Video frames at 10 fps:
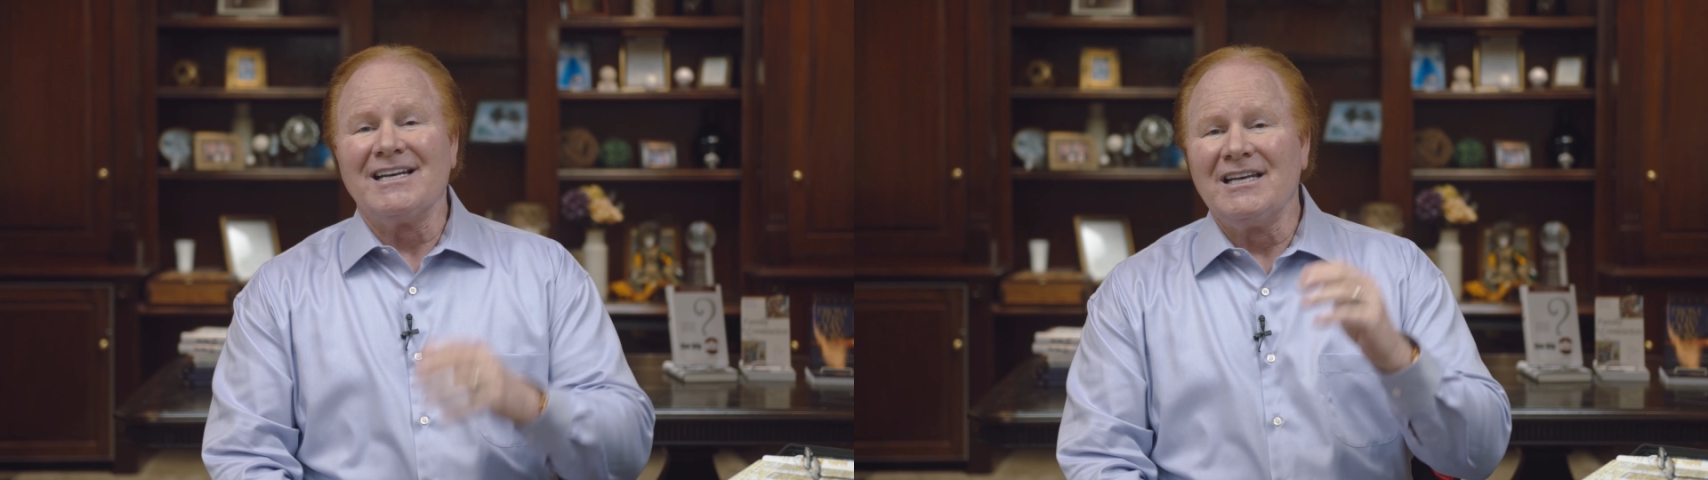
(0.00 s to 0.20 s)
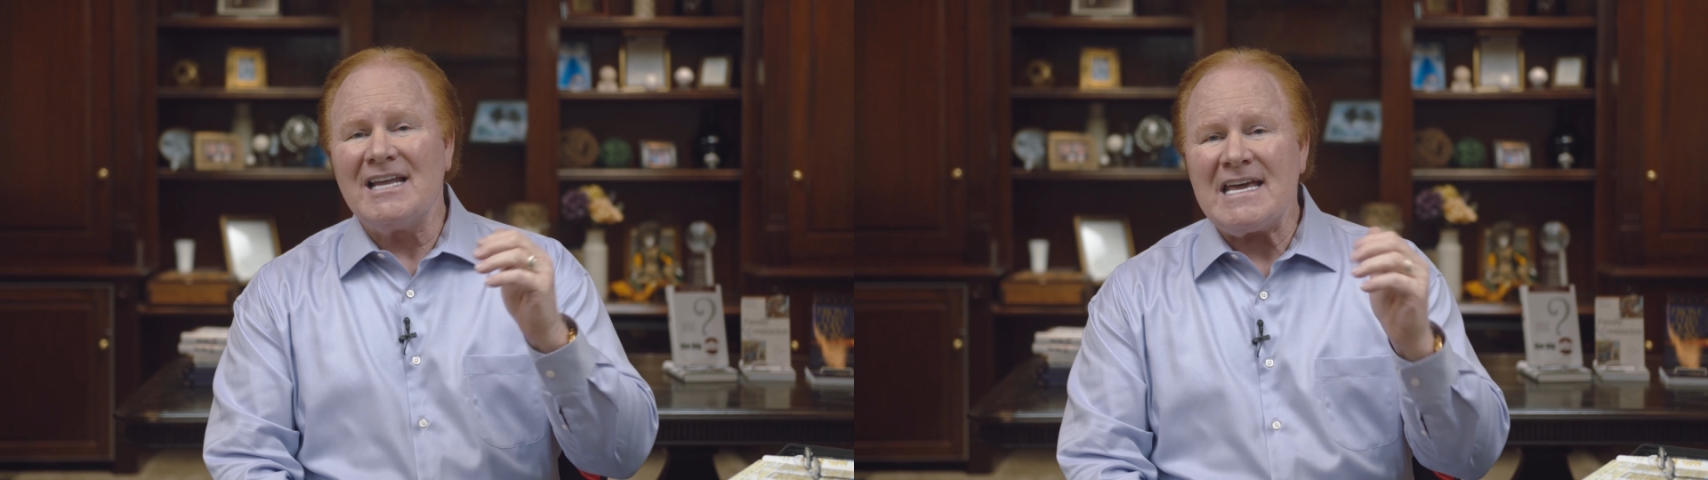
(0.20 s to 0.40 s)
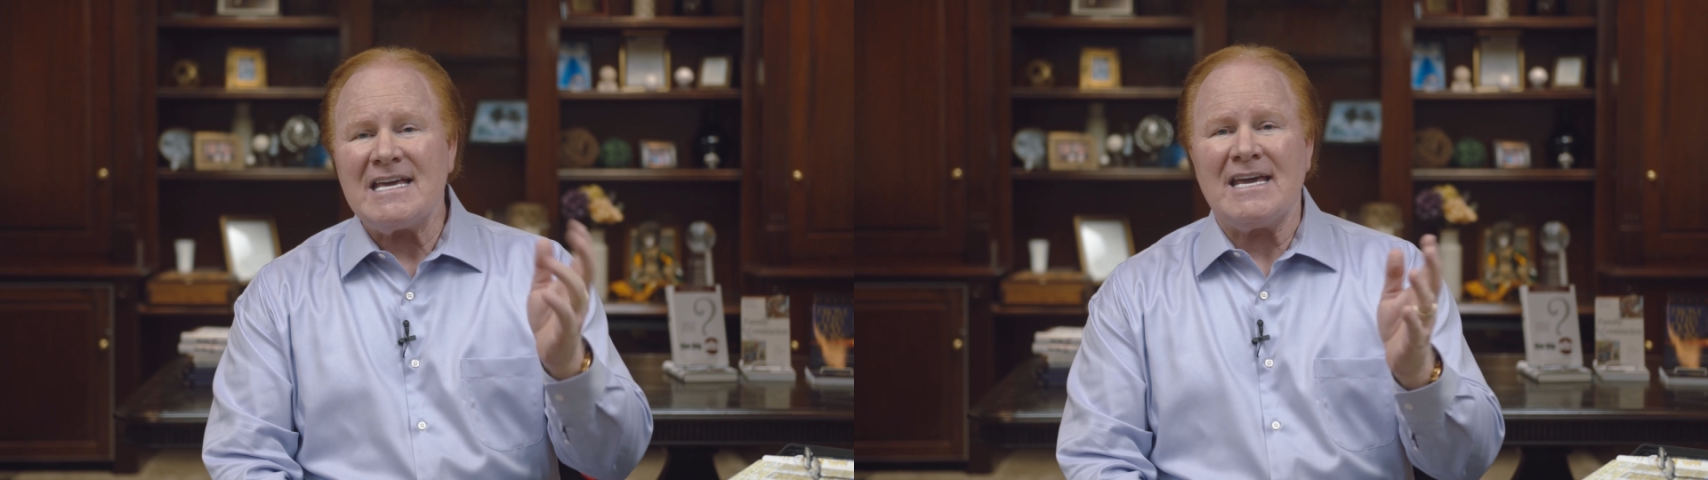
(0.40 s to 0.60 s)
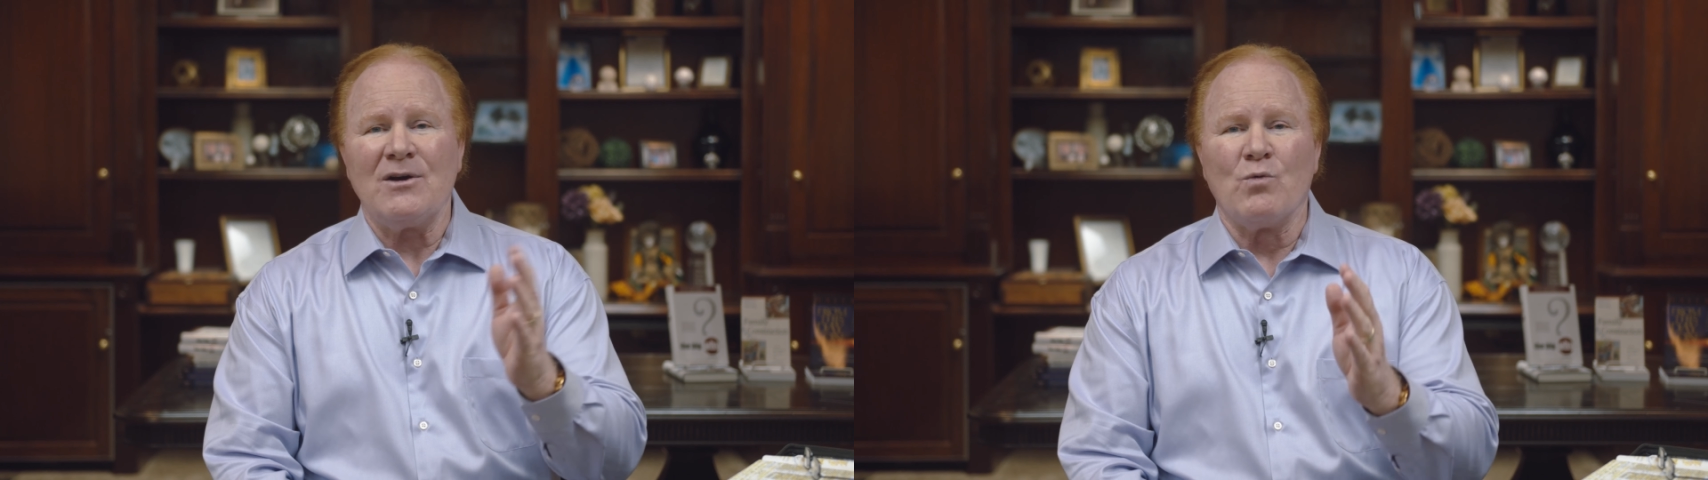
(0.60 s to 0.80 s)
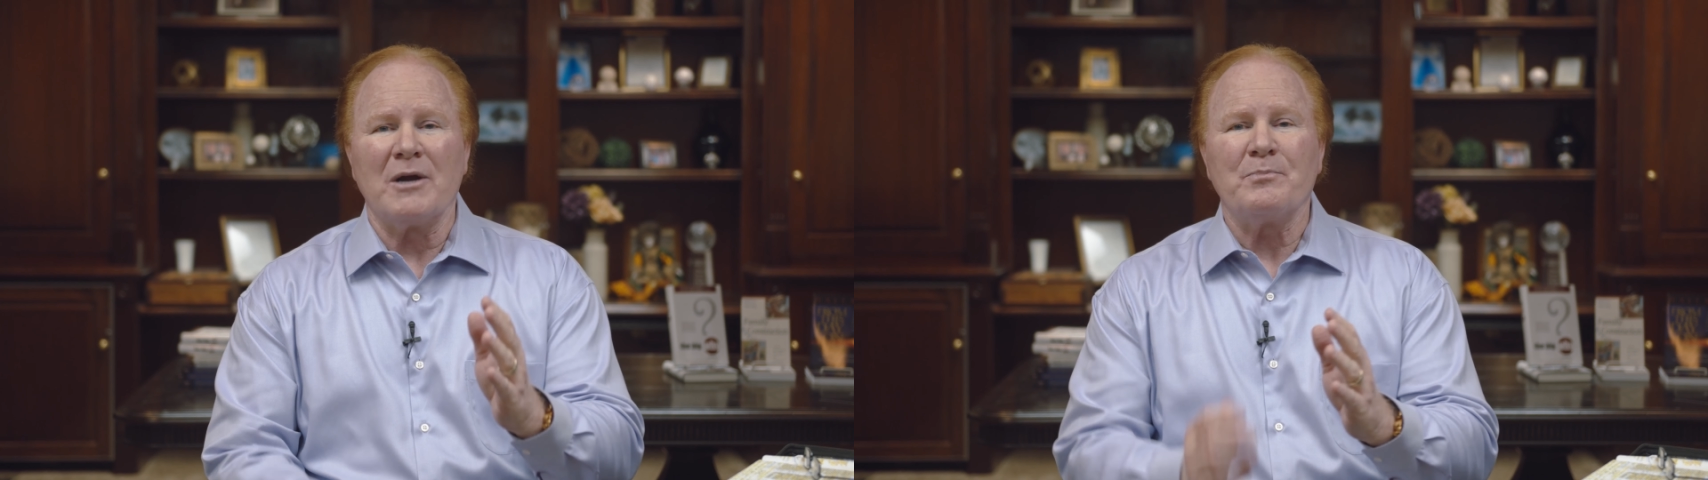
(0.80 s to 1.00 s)

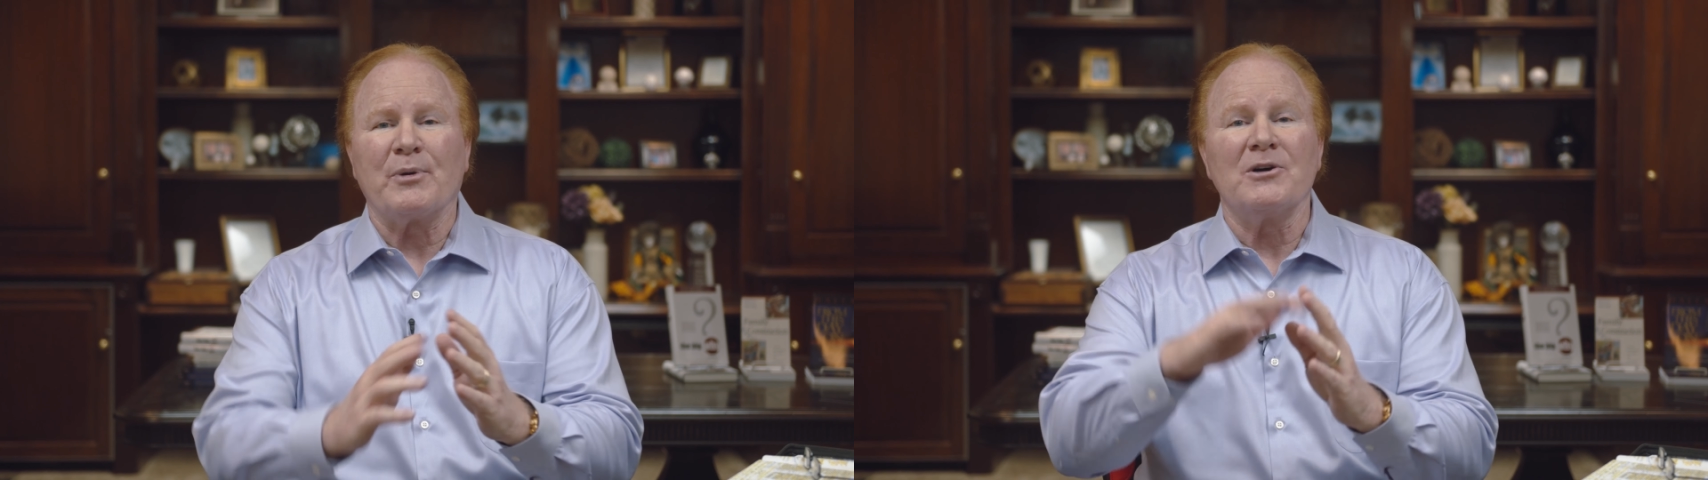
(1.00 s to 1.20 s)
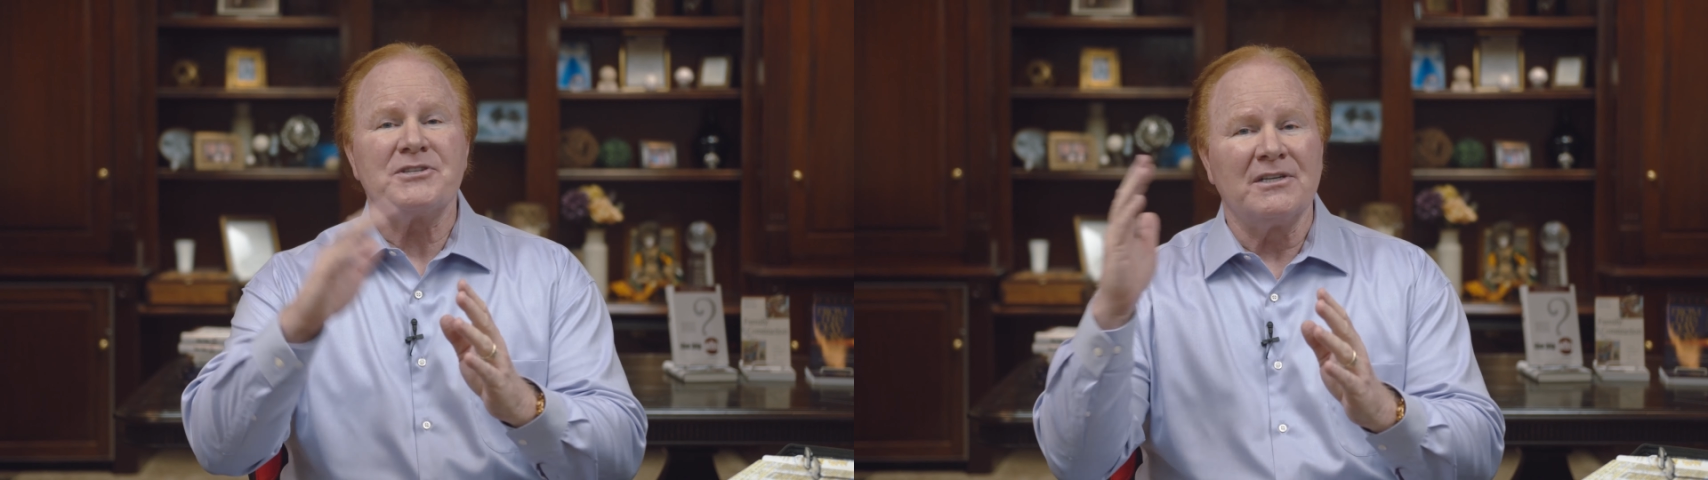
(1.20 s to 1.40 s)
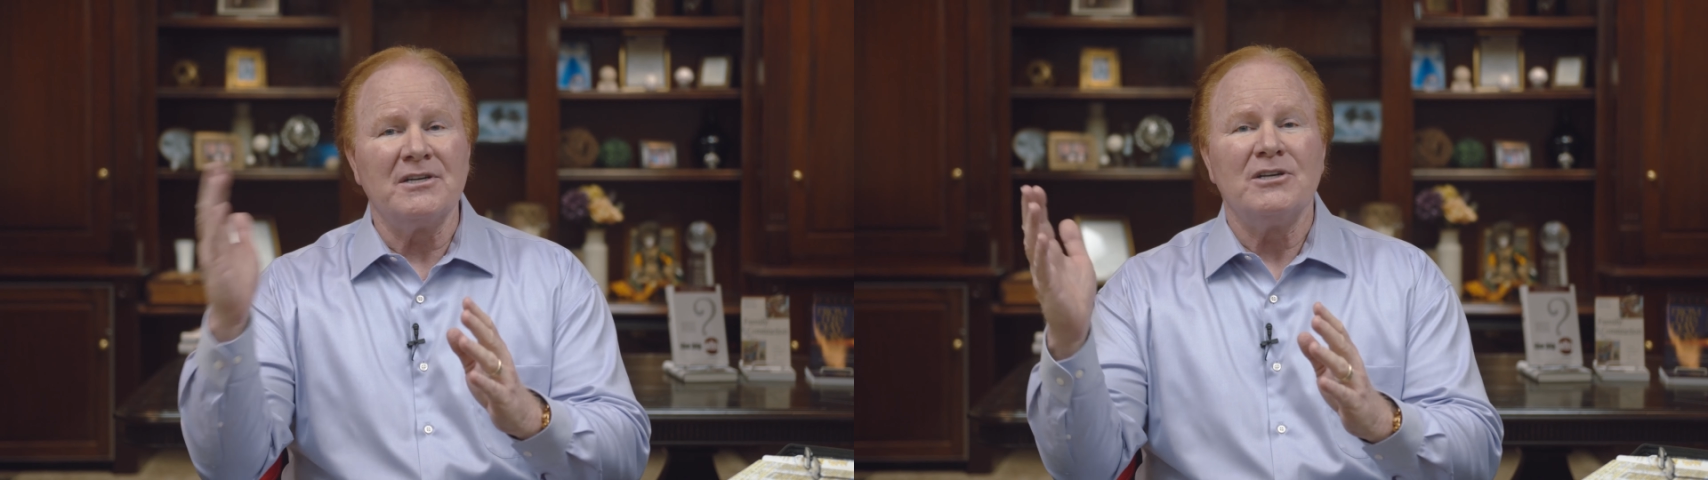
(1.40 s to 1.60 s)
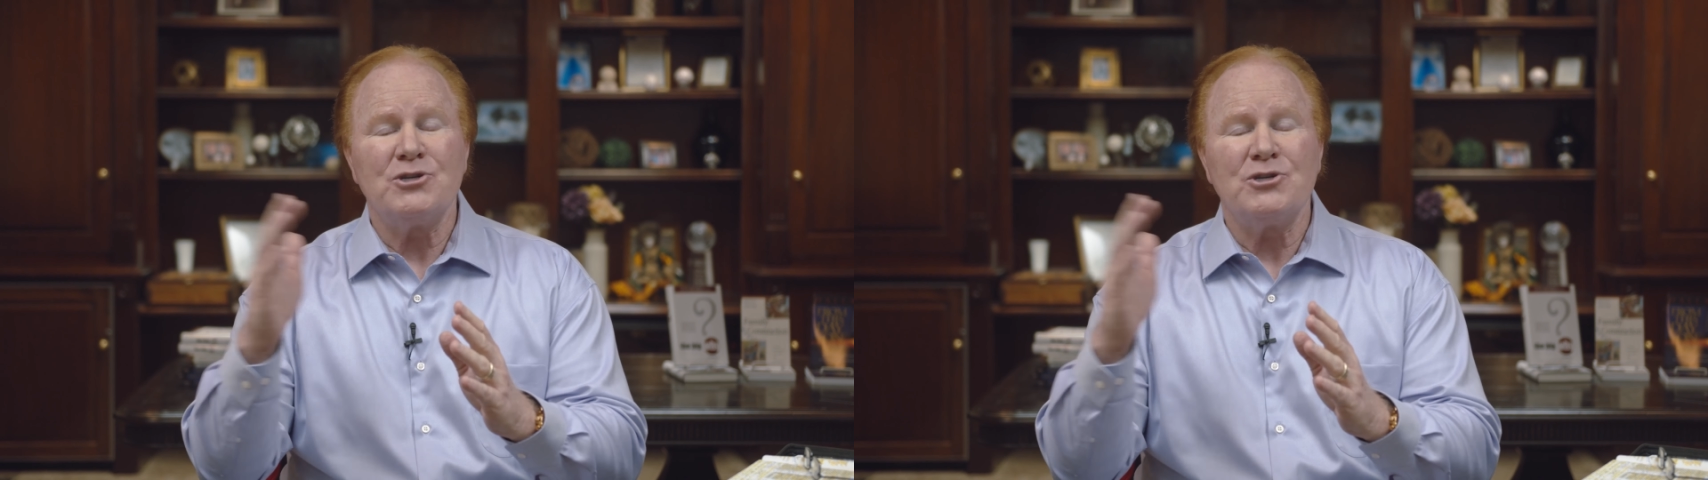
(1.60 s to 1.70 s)
linking one person